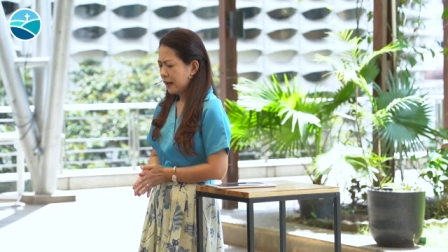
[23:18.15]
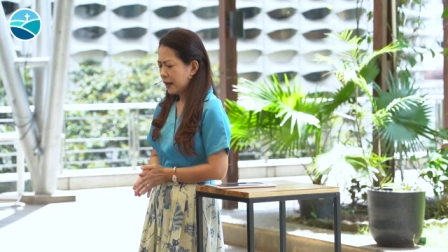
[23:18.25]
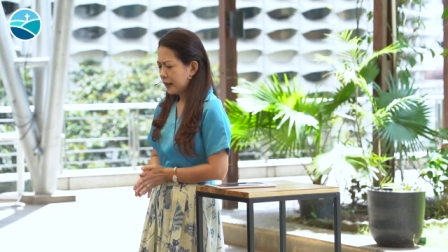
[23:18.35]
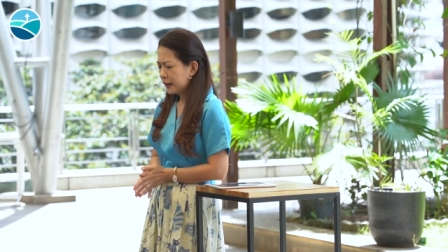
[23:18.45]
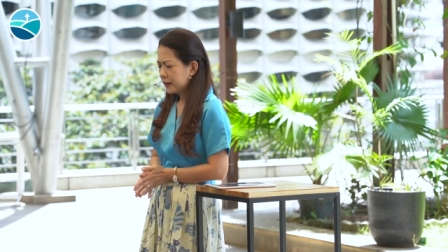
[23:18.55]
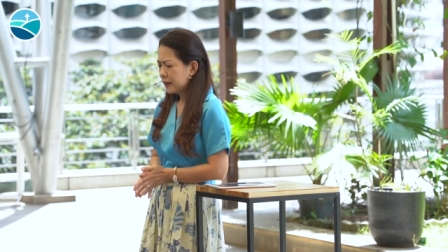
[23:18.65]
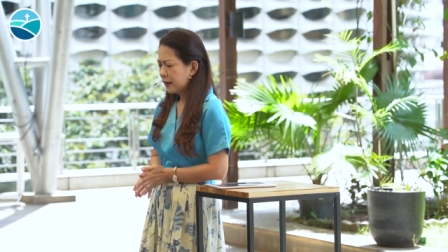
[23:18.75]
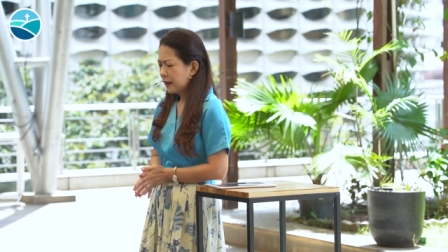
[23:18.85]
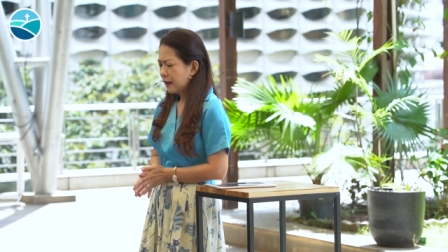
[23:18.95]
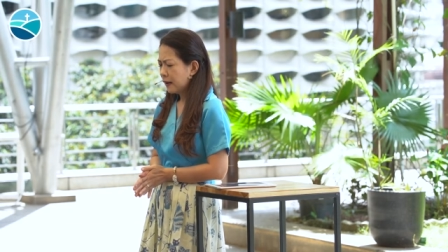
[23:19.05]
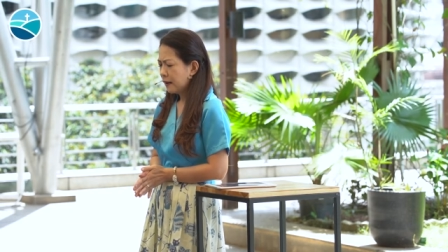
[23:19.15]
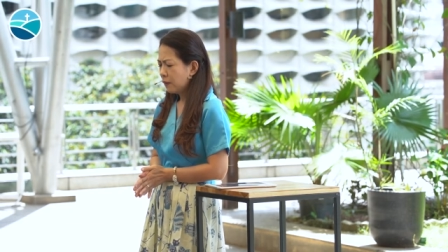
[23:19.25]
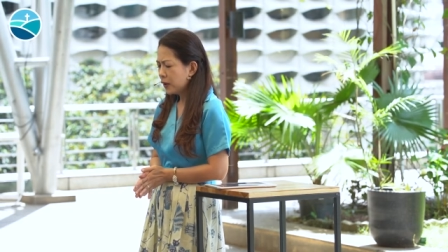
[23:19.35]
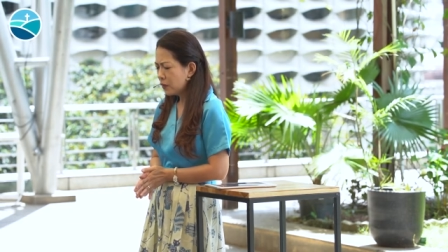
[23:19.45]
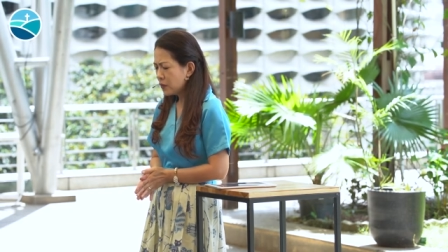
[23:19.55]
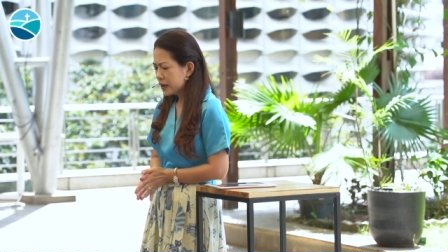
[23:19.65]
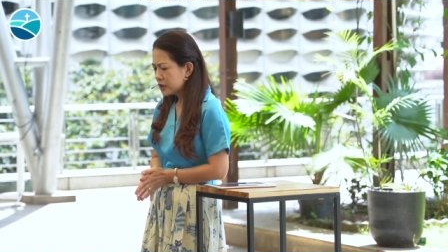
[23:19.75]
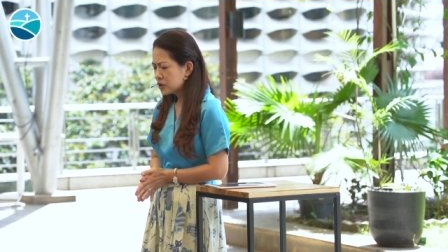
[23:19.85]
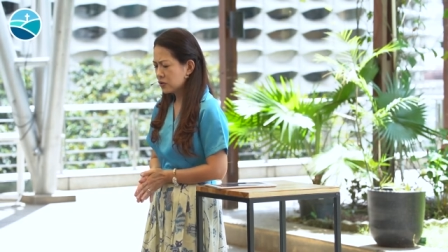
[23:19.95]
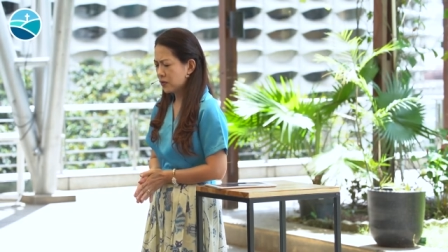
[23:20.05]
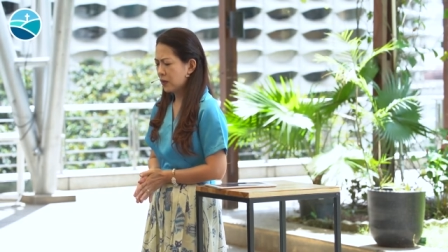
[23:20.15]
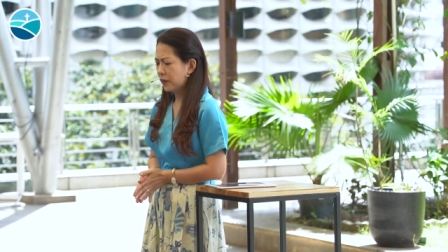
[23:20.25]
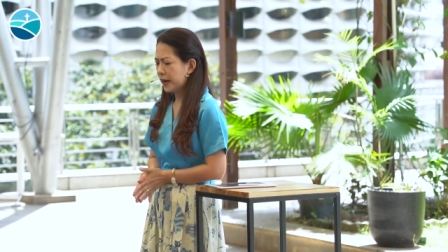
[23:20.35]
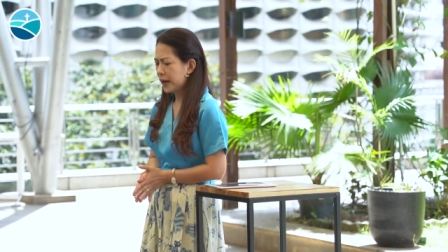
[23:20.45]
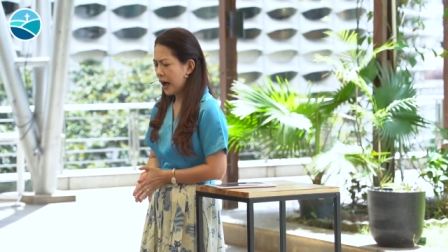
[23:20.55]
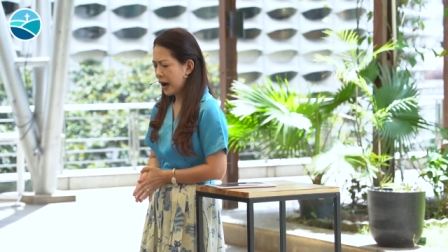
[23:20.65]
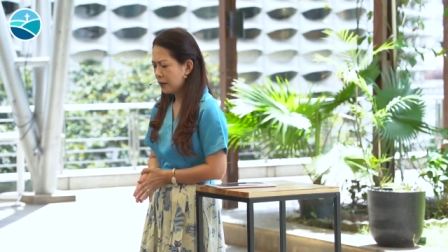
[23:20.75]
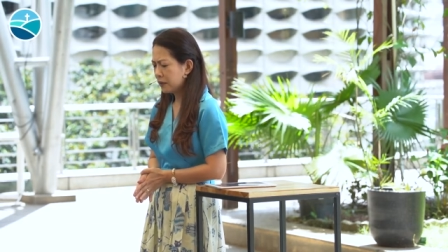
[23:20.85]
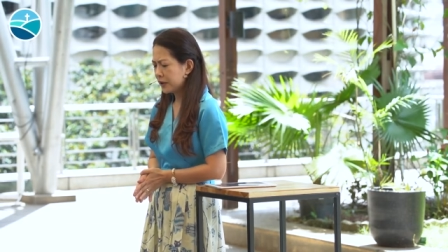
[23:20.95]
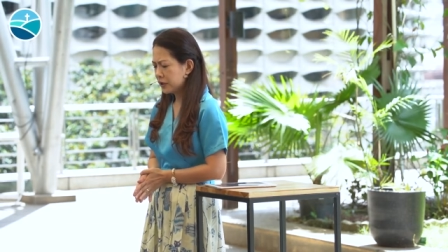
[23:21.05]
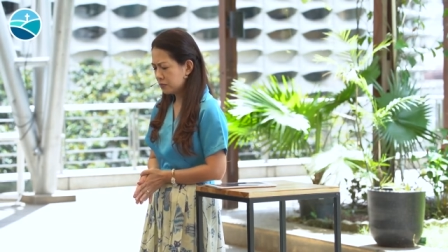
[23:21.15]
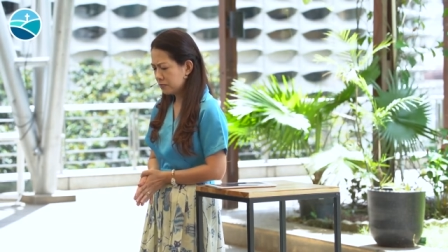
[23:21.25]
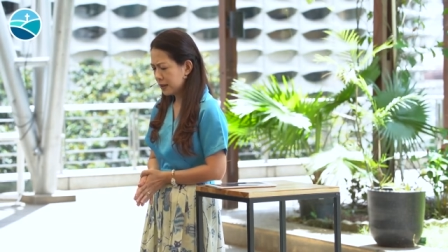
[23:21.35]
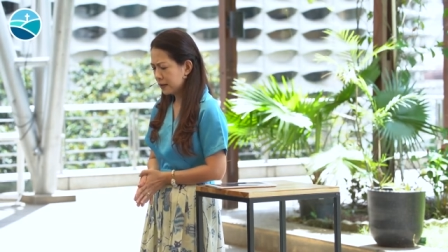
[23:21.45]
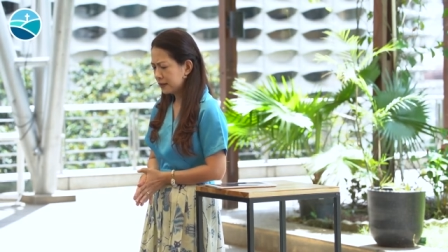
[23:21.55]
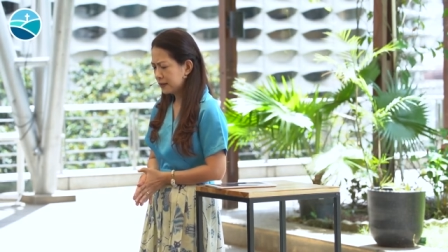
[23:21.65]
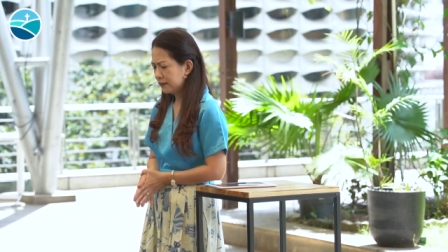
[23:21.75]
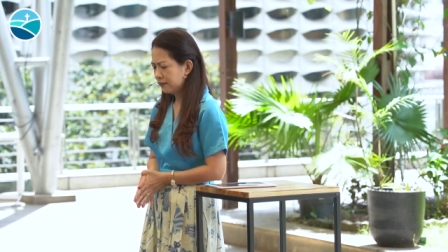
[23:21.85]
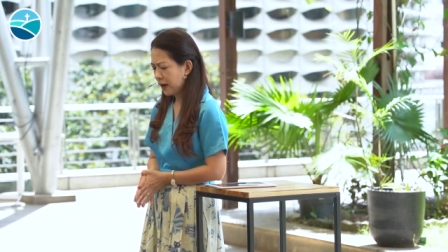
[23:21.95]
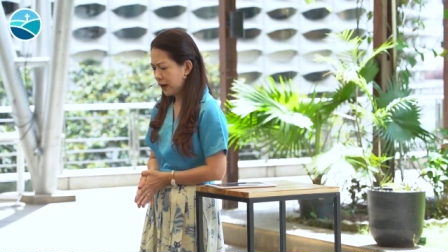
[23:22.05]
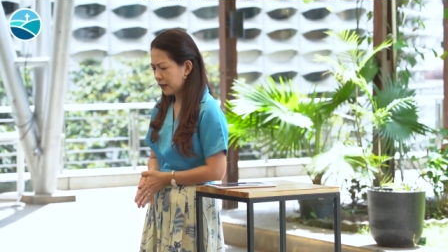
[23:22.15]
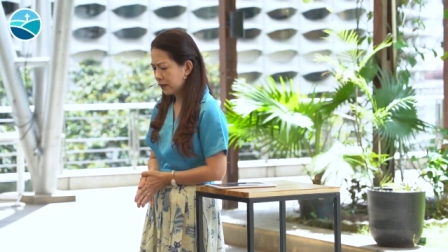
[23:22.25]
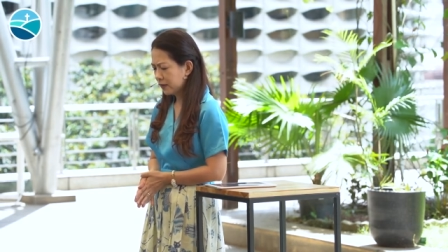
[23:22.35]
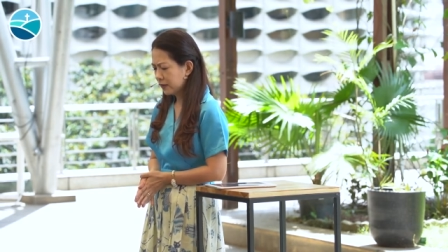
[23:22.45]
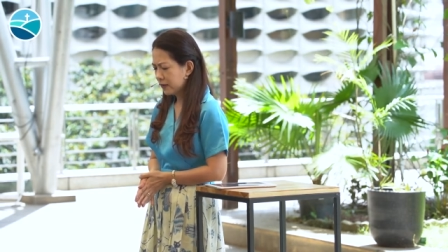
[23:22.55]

And we want to grow in our humility, Father.